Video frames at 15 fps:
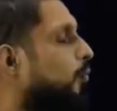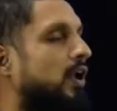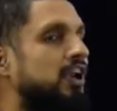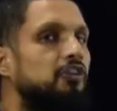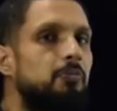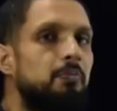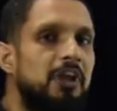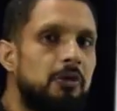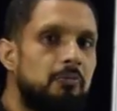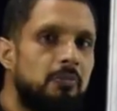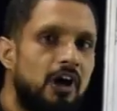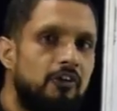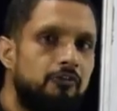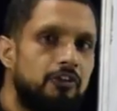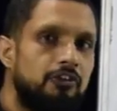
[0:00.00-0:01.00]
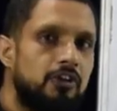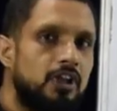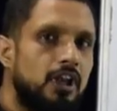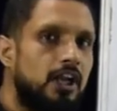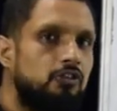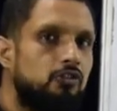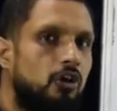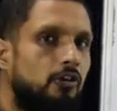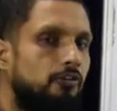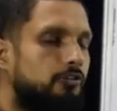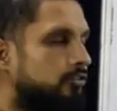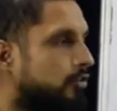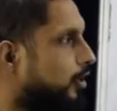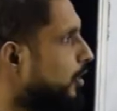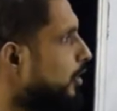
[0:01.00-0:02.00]
what is meant by physical
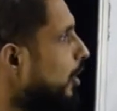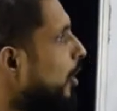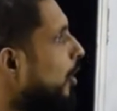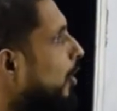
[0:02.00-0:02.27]
adsorption